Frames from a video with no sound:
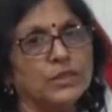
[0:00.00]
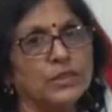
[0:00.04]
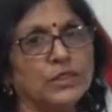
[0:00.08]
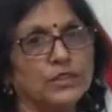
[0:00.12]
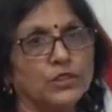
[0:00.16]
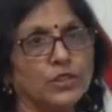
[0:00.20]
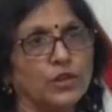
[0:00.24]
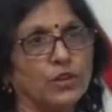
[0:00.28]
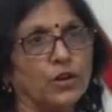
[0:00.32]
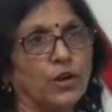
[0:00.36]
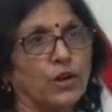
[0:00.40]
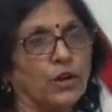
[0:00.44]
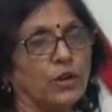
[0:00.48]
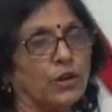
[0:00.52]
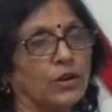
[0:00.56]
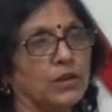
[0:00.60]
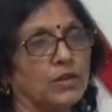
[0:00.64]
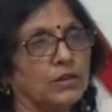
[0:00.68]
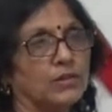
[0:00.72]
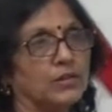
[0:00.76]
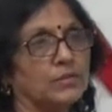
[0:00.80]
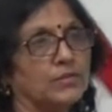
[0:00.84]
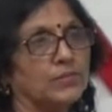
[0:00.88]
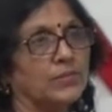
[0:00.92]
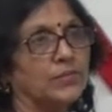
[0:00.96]
ethanol,
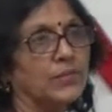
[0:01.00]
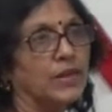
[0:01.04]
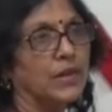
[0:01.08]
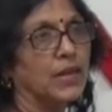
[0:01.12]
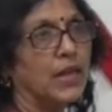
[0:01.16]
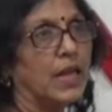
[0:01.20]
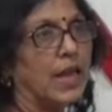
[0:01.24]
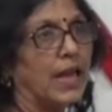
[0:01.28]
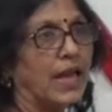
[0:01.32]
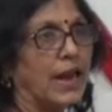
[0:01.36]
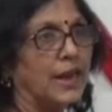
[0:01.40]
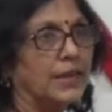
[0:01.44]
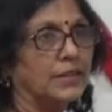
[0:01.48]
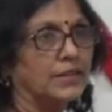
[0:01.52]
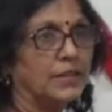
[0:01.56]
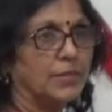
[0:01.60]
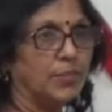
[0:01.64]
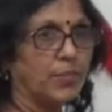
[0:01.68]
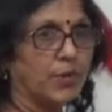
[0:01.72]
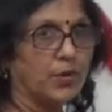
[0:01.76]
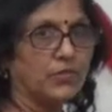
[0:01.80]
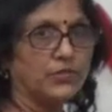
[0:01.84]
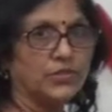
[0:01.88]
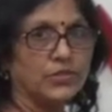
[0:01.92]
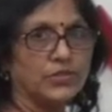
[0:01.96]
and the
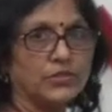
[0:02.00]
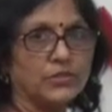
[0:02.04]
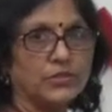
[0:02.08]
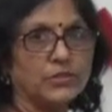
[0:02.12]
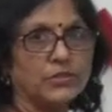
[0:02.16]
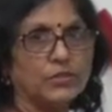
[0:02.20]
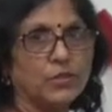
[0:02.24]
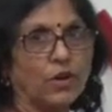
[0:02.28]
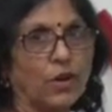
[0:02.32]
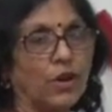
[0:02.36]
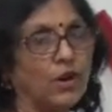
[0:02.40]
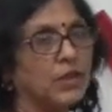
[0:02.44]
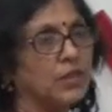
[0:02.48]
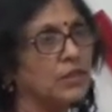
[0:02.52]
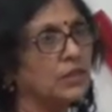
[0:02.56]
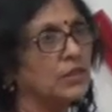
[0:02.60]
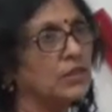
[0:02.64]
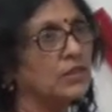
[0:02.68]
process is called